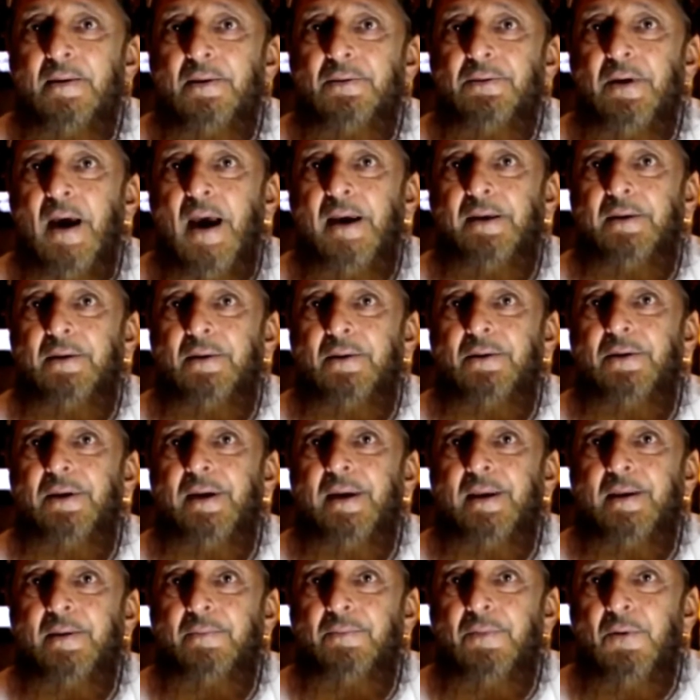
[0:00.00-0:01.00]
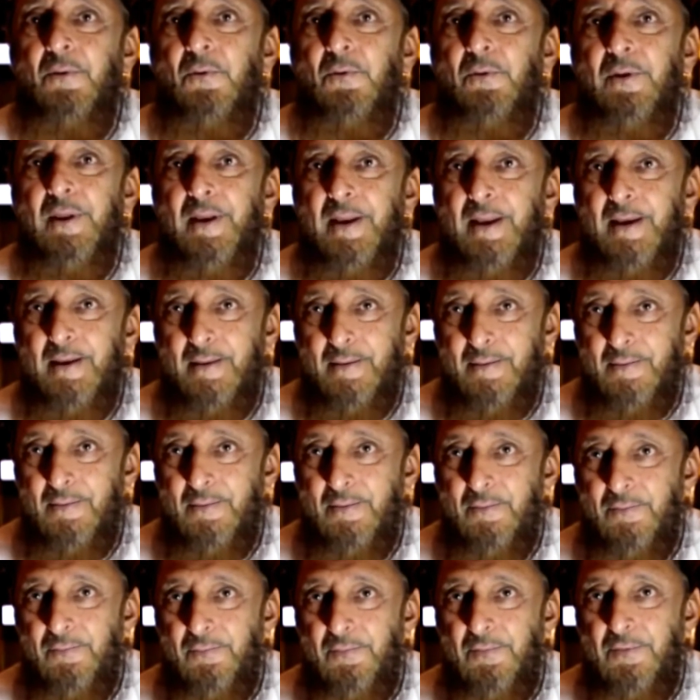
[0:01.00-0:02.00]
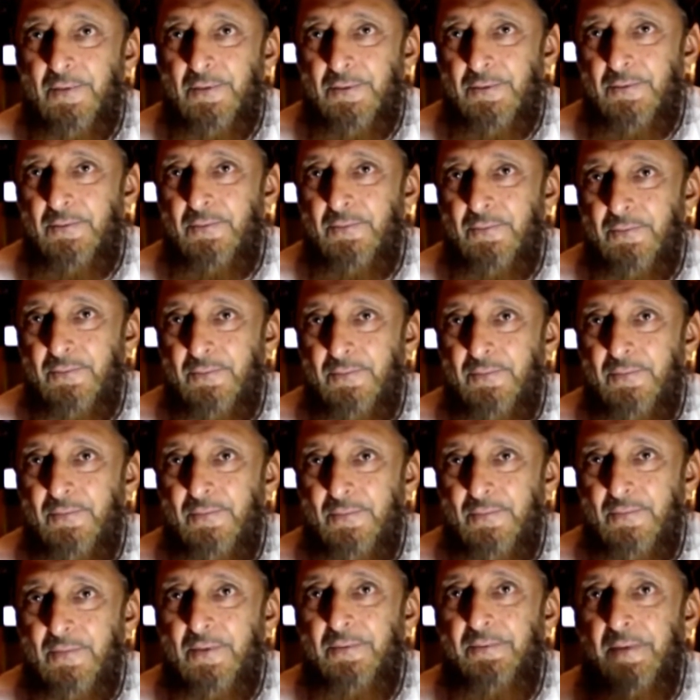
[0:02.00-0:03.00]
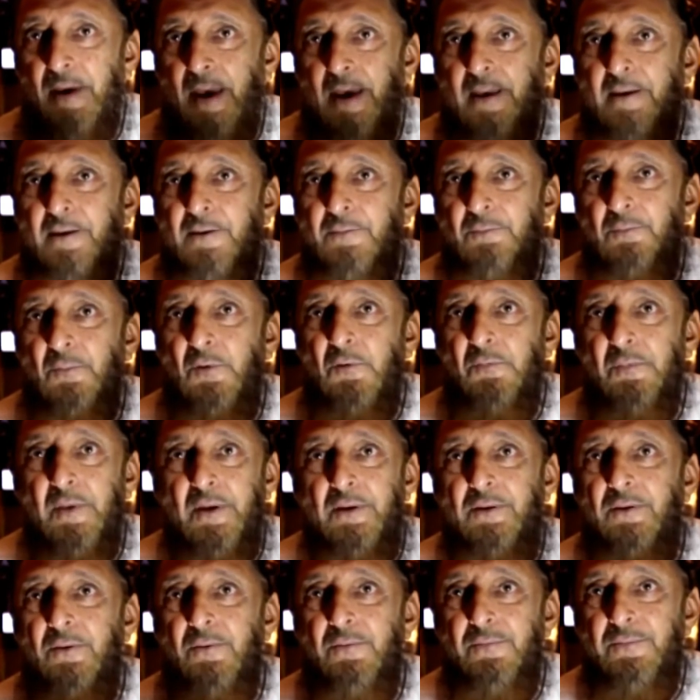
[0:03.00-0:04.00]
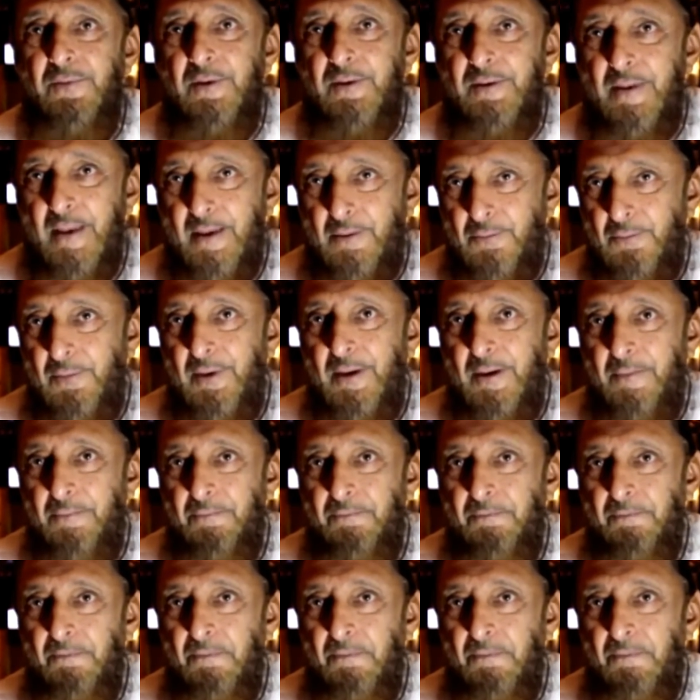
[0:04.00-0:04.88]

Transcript: the title deed of the Holy Land for the Jews. The Zionist movement used it that way.